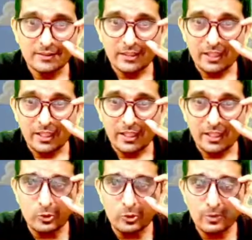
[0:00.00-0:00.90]

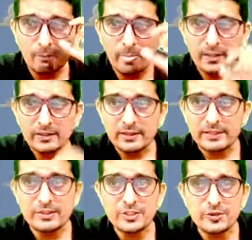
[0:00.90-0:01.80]
Now, in
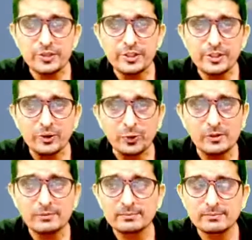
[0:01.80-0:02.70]
this video,
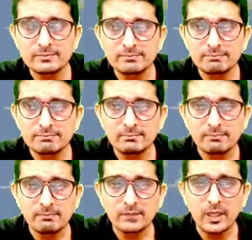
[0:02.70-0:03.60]

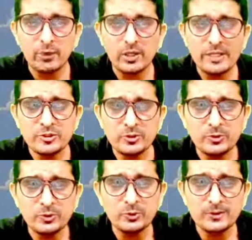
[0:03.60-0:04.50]
I would like
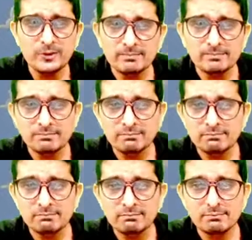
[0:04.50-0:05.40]
to
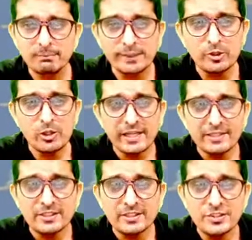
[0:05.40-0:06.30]
bring your
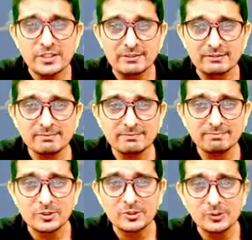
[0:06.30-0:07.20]
attention
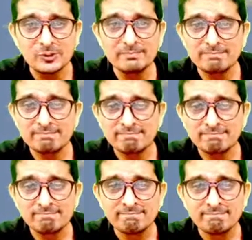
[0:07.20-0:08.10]
to
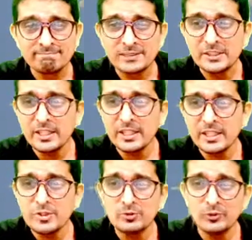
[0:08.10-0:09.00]
theories
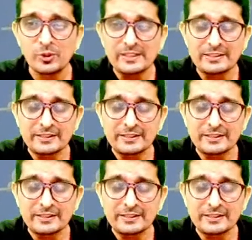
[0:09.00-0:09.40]
of forgetting.